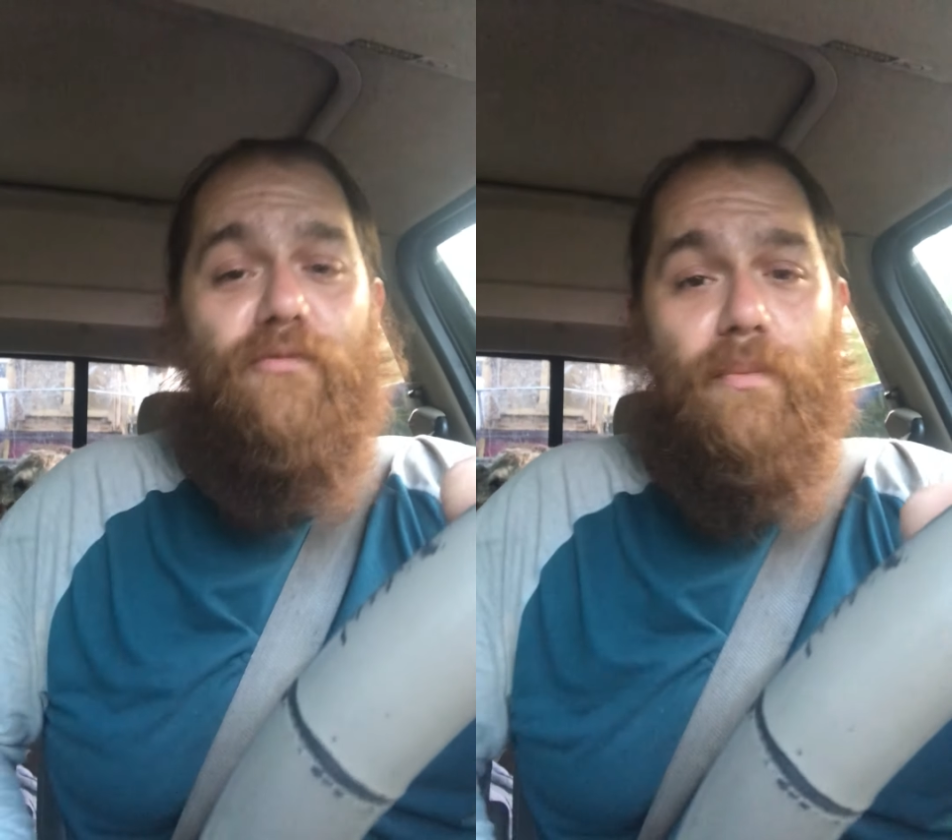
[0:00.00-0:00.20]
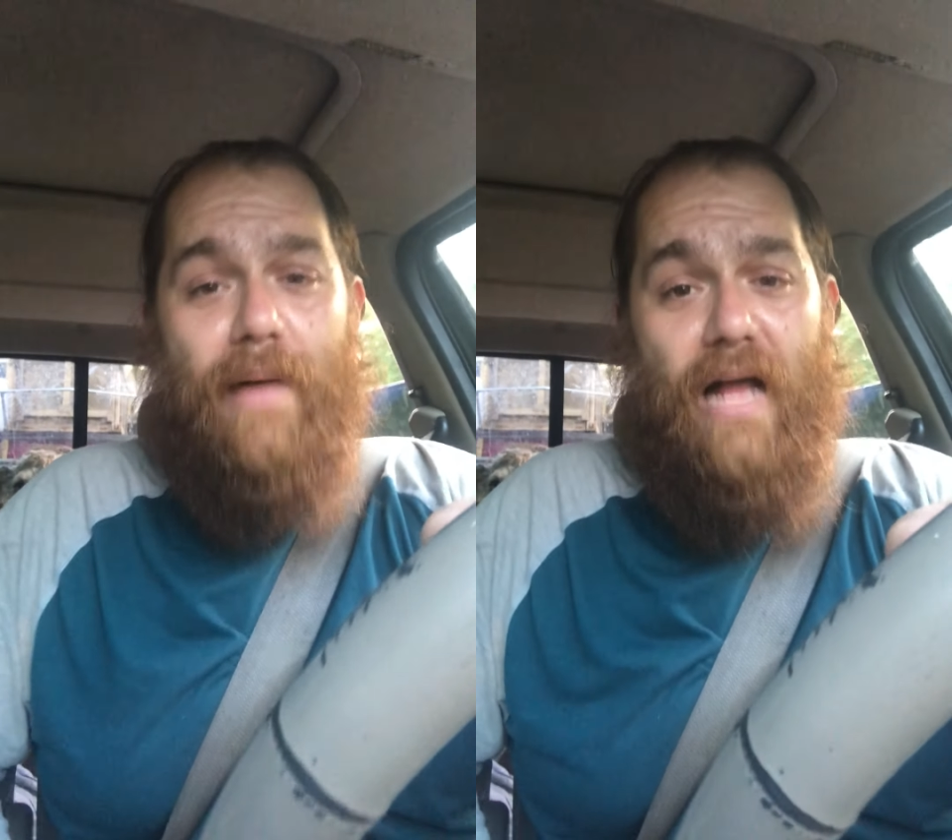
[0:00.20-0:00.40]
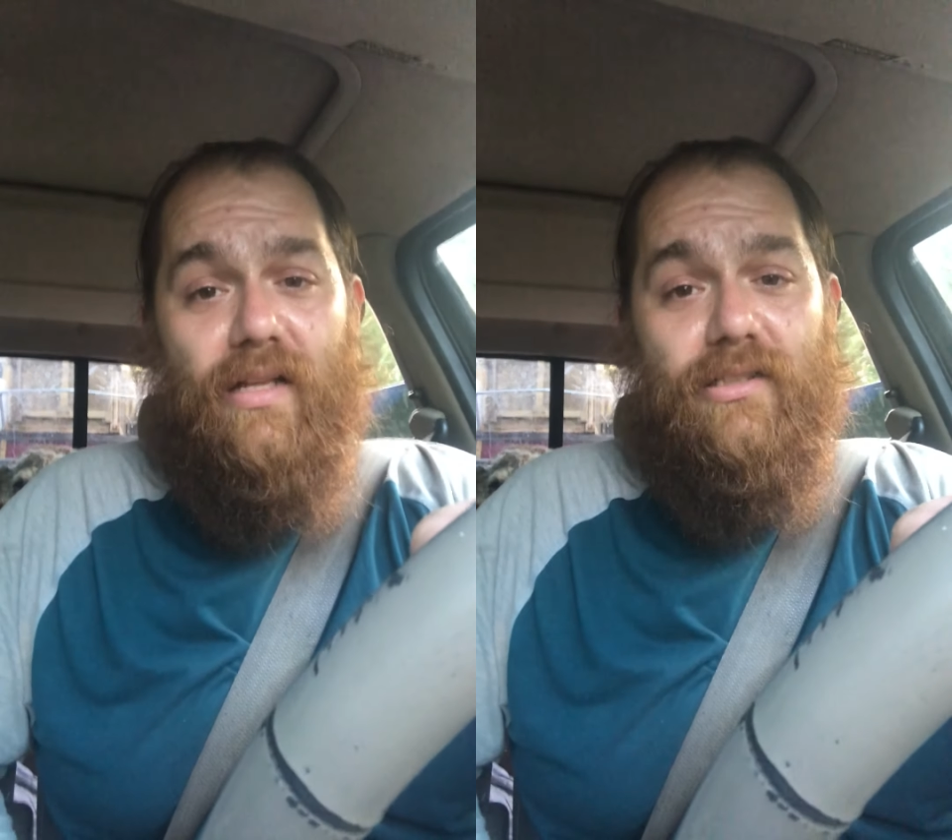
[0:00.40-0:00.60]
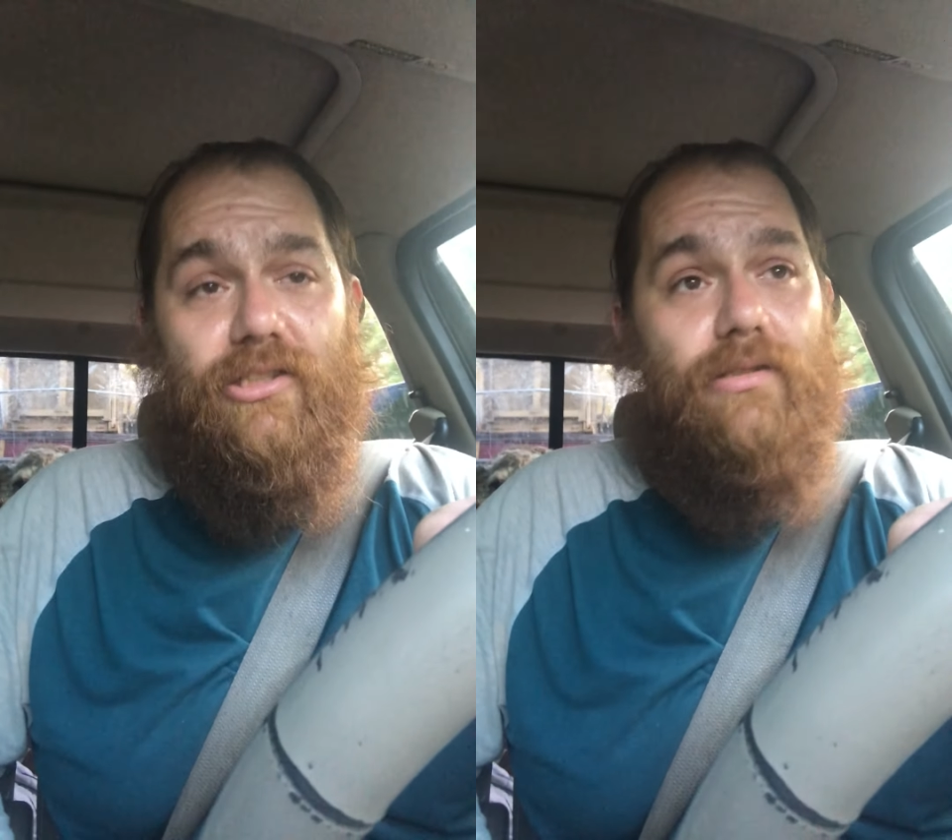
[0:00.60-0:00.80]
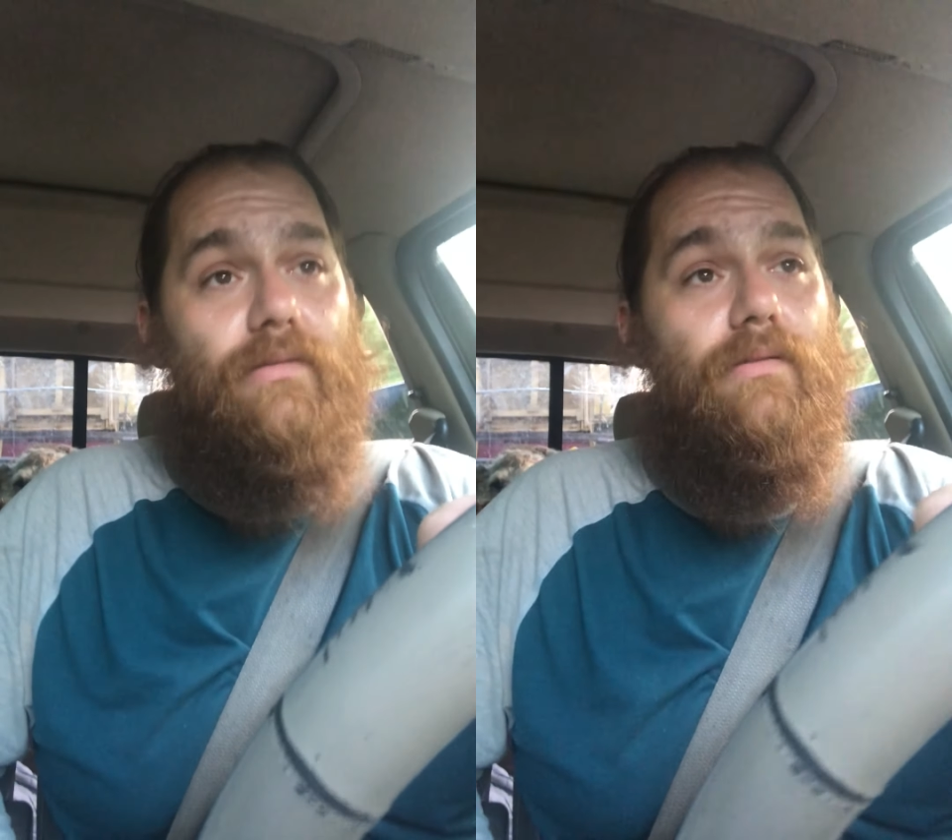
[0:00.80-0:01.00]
for Balance.